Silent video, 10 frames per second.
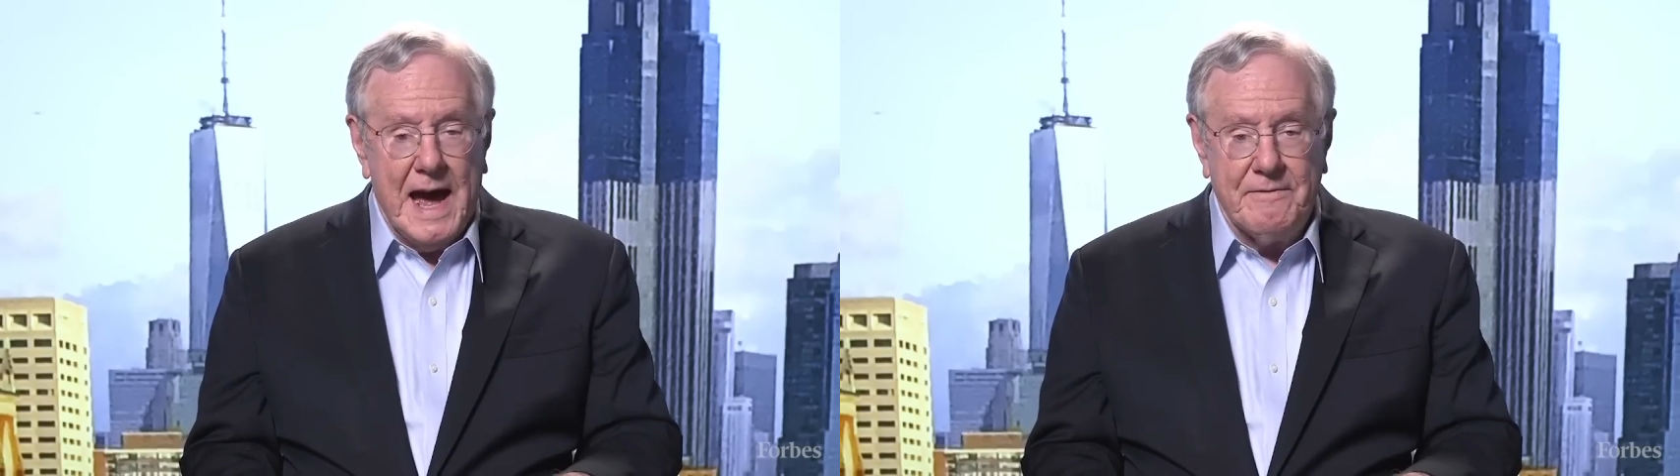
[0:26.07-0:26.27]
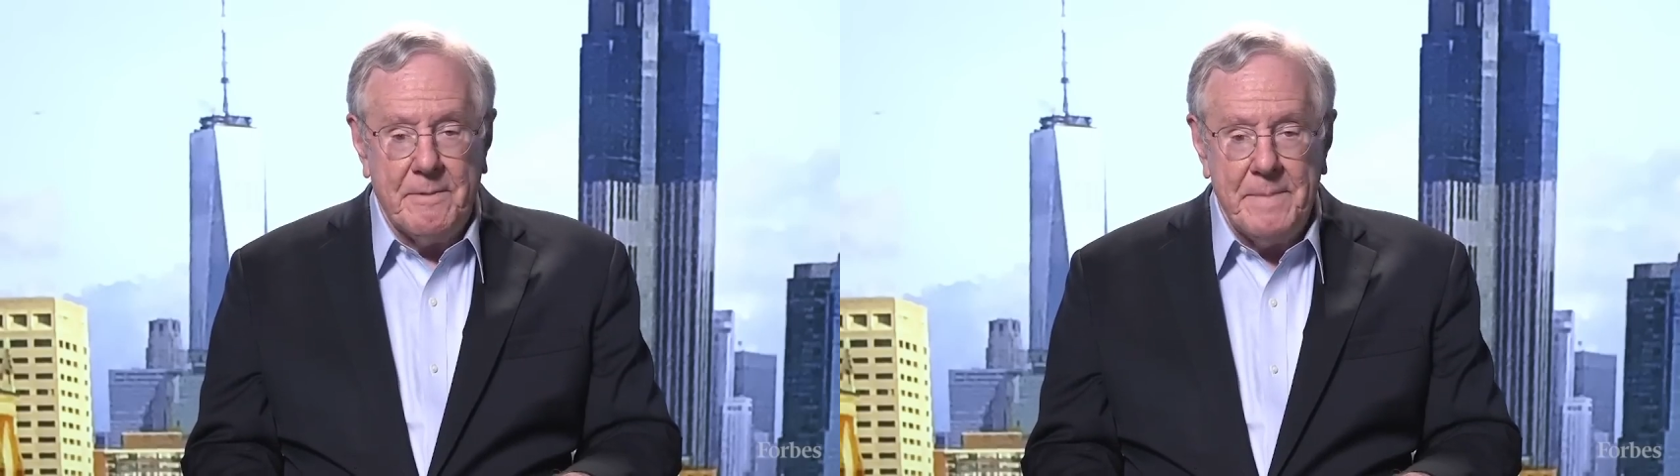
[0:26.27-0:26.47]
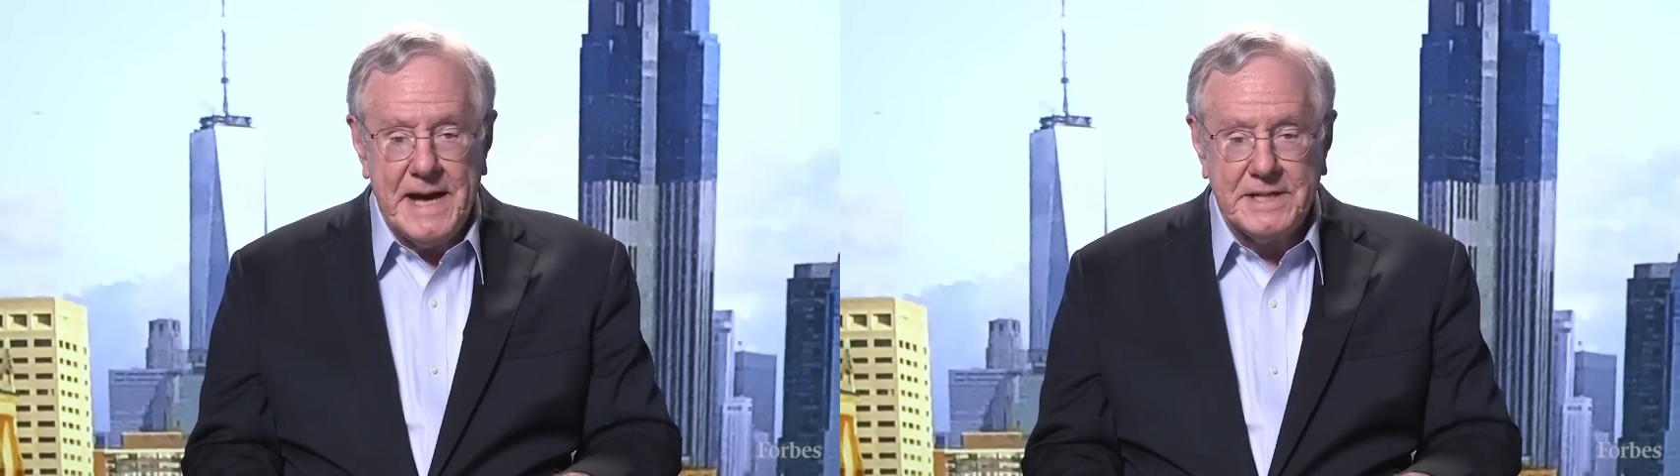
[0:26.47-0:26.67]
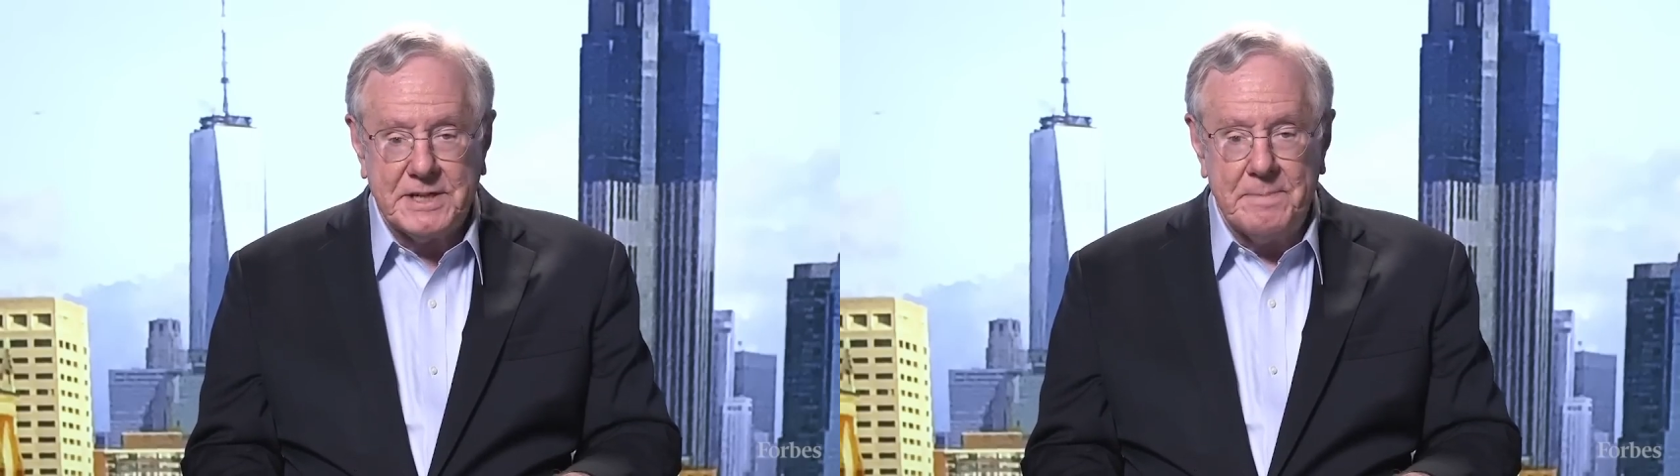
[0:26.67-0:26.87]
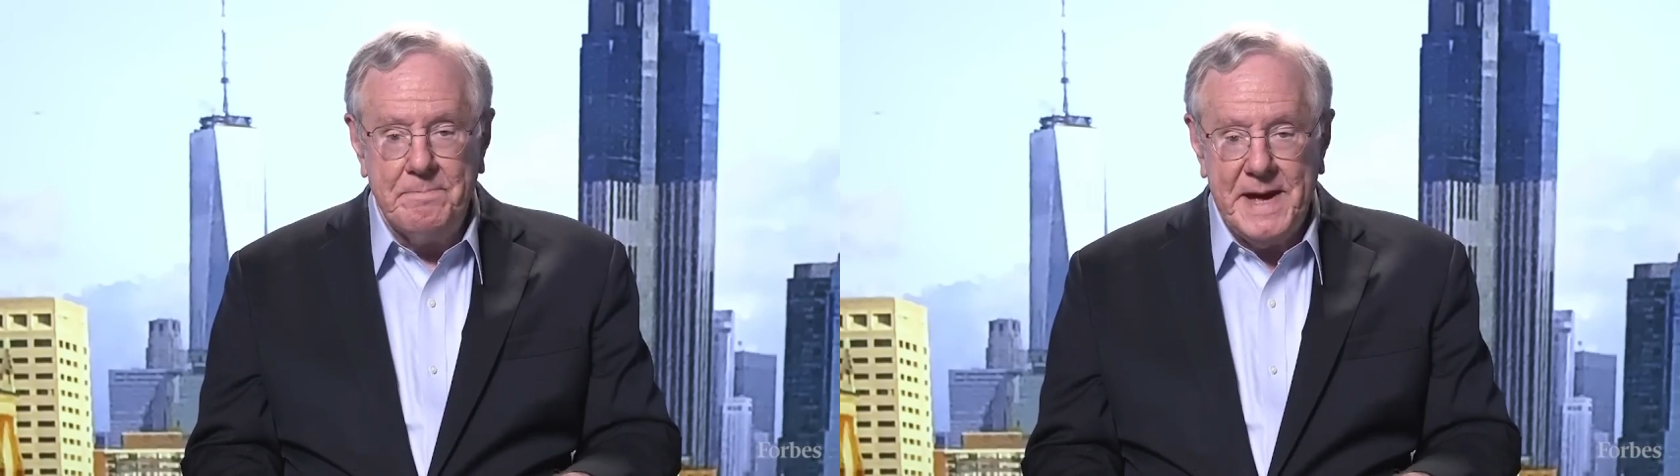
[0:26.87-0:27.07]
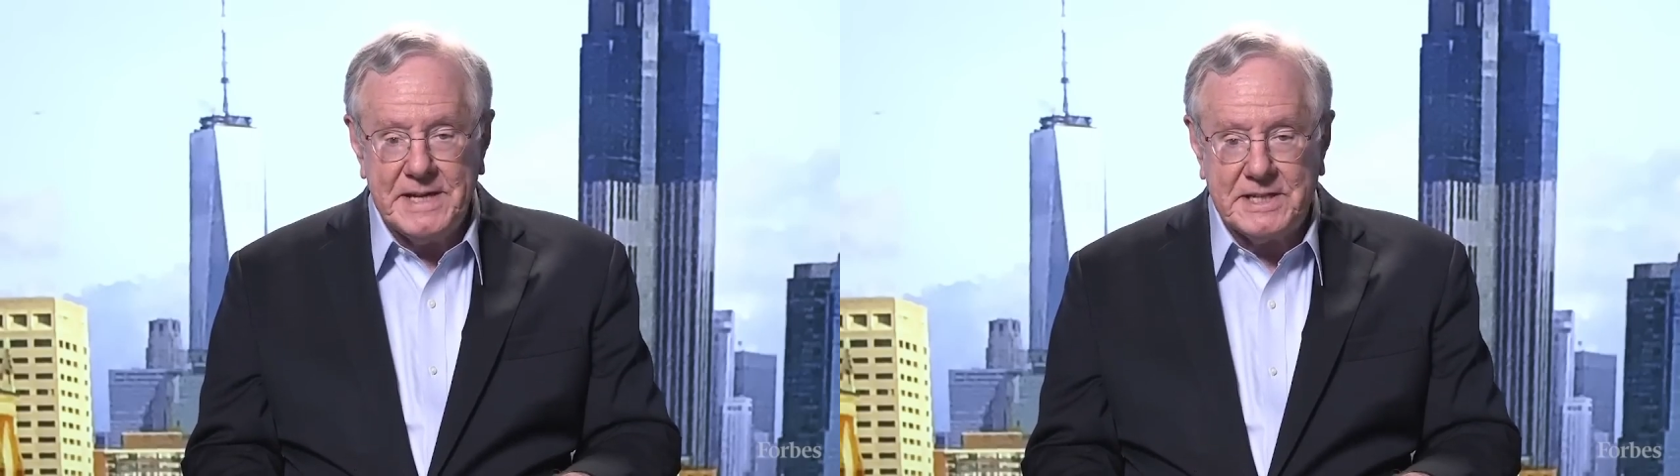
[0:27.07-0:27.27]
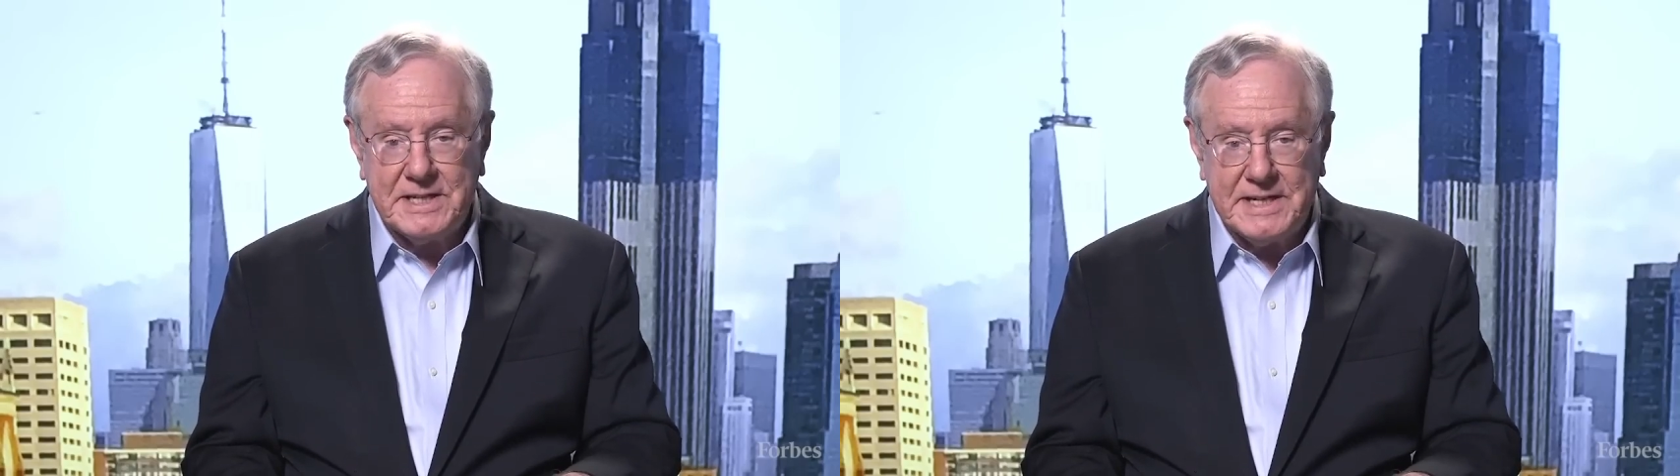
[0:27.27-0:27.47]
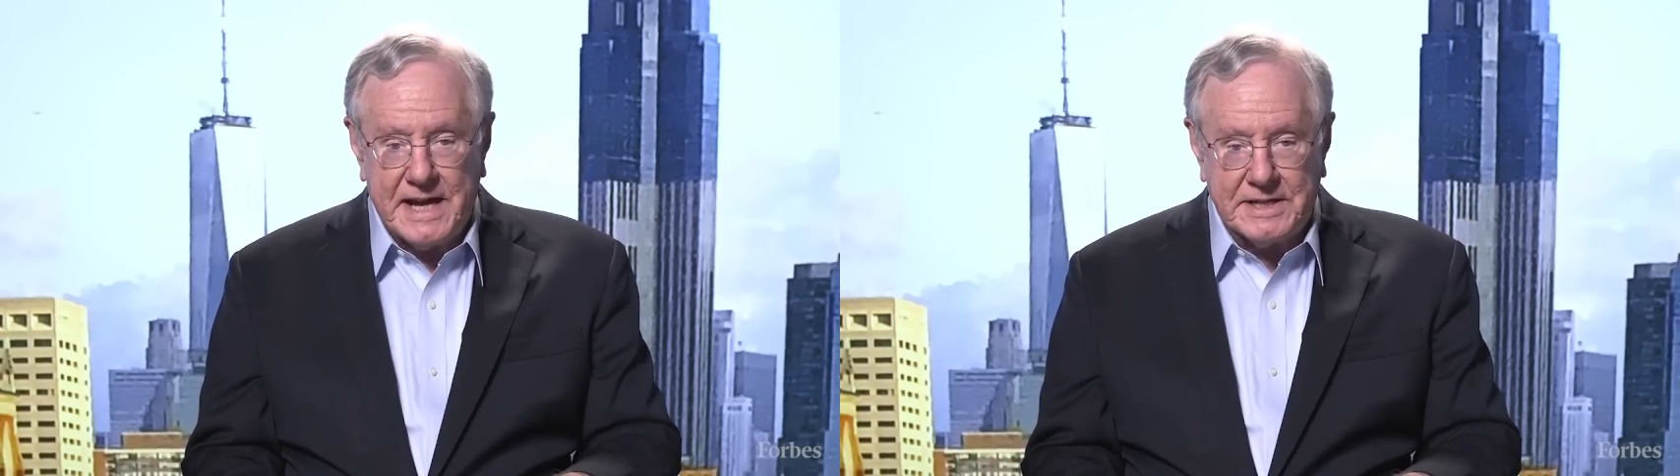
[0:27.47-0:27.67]
have amassed immense
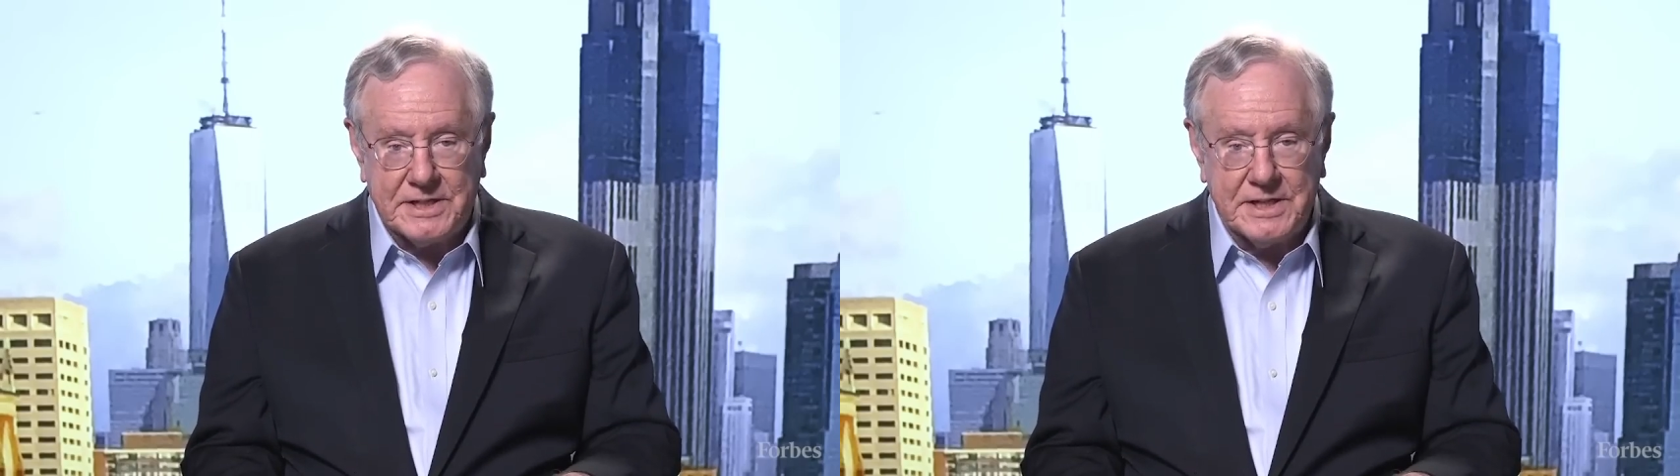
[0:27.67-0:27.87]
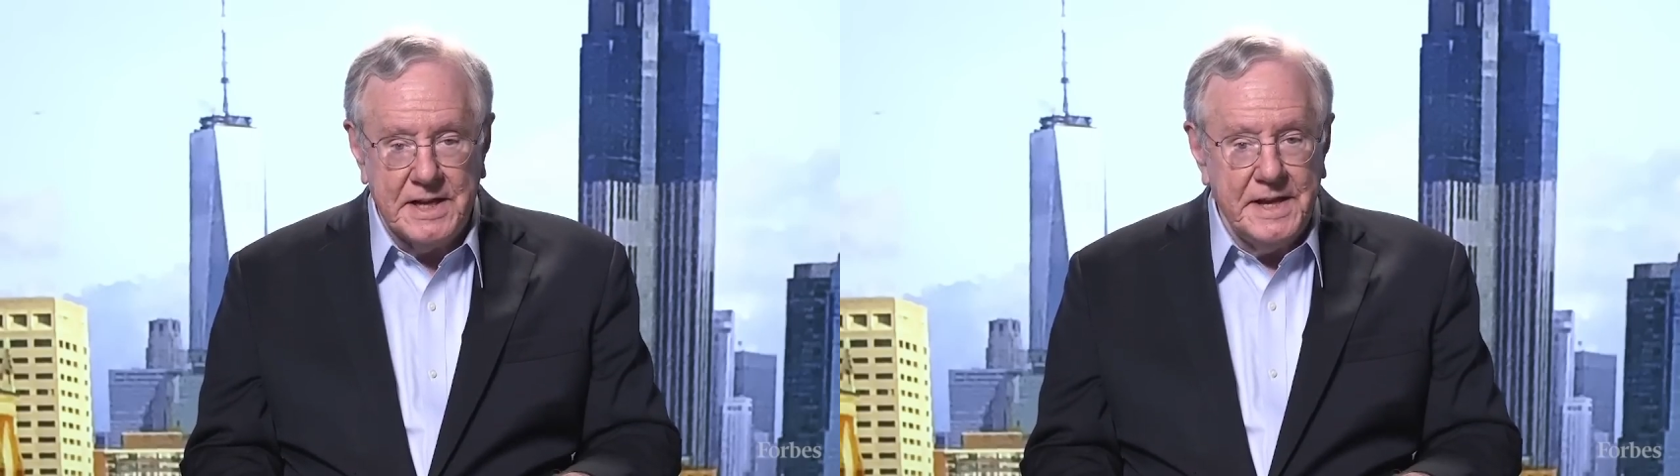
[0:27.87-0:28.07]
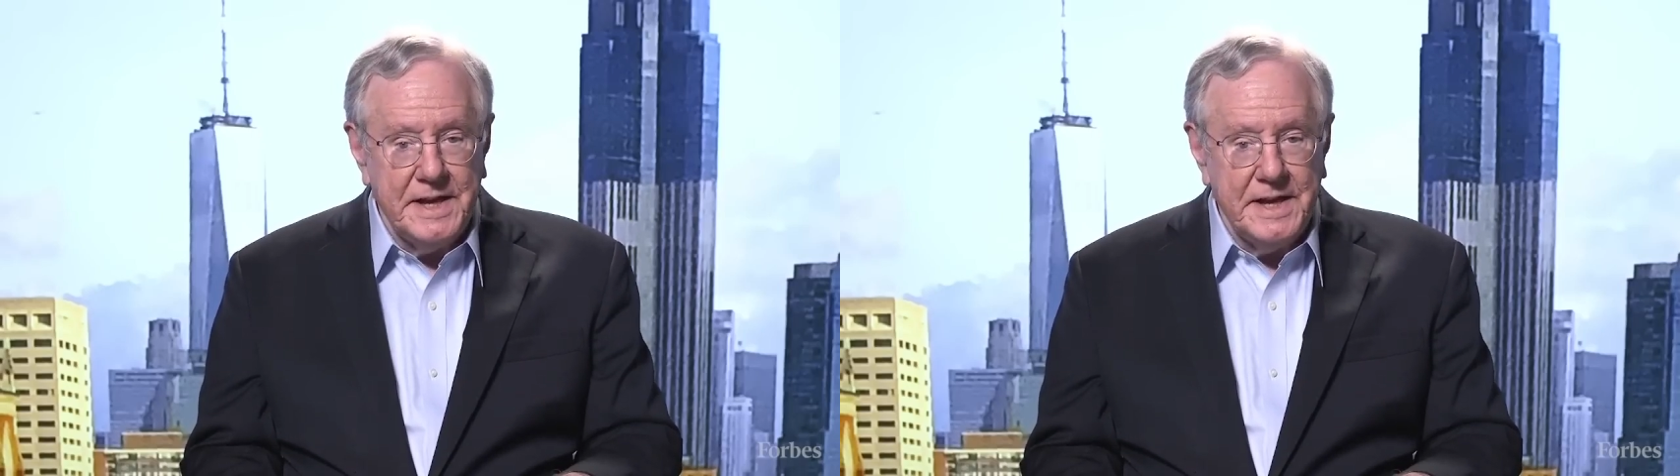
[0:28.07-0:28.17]
debts.